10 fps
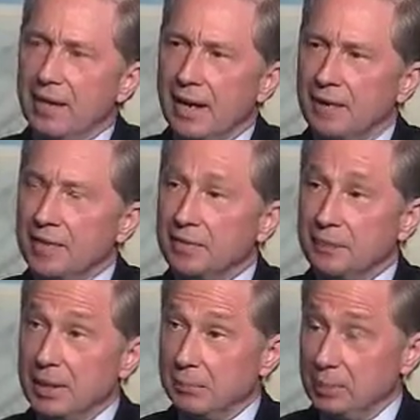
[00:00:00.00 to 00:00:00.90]
I think you
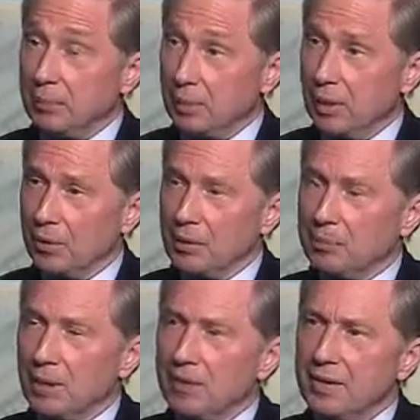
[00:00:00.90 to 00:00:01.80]
made big progress,
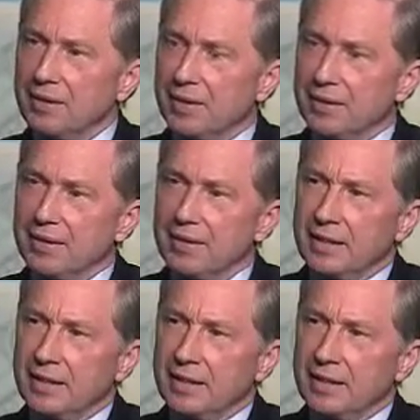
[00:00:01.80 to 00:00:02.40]
but I think that